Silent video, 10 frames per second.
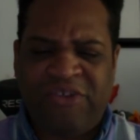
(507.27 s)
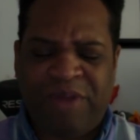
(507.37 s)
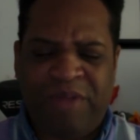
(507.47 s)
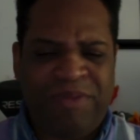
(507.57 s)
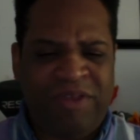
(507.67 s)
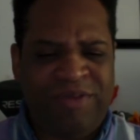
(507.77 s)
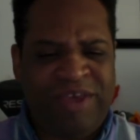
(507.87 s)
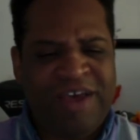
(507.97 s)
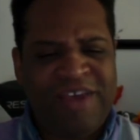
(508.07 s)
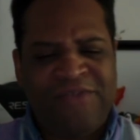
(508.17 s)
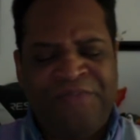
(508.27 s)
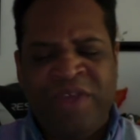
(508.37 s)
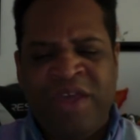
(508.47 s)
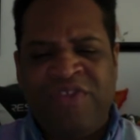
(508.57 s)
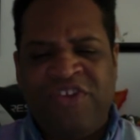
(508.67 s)
But because
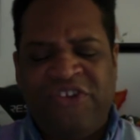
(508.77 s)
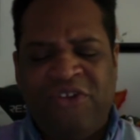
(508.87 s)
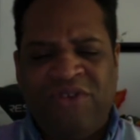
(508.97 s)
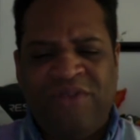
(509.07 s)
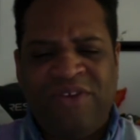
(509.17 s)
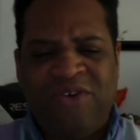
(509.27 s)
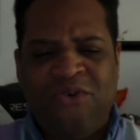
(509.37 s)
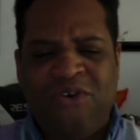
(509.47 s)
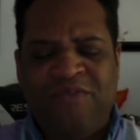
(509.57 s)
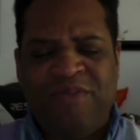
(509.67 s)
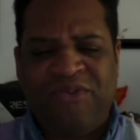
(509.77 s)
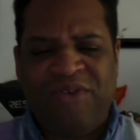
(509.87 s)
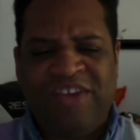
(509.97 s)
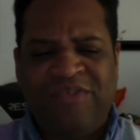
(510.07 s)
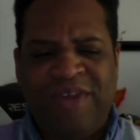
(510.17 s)
the children of the corn have been raised